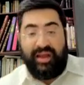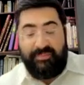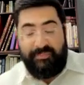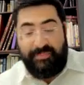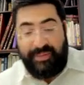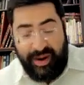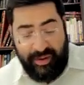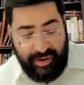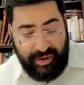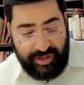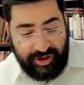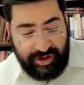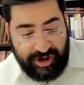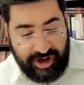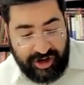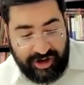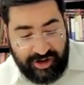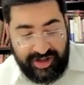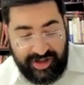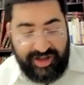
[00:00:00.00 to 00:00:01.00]
and be with
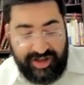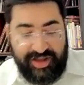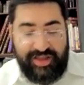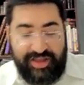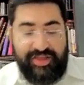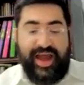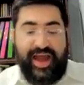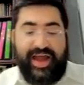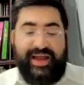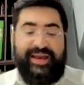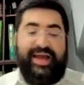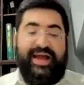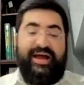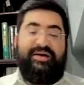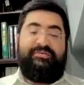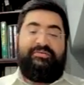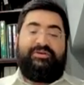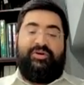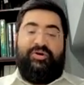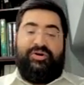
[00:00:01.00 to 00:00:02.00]
her, that
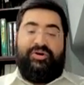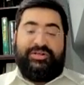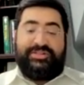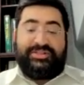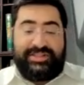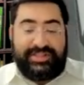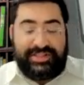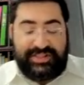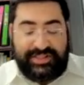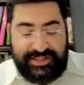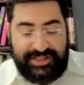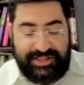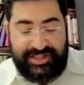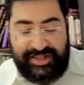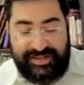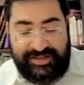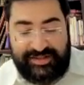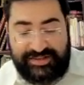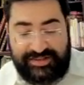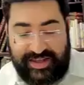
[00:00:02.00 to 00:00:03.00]
now causes the